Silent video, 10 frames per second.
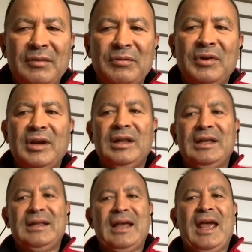
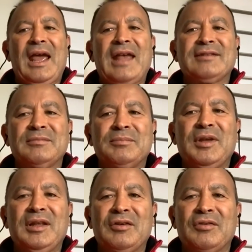really there hasn't
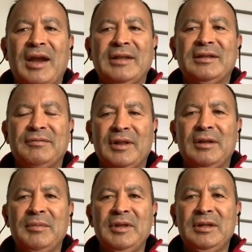been a great
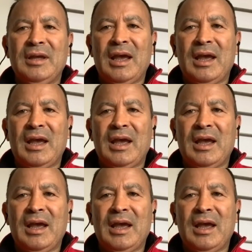development.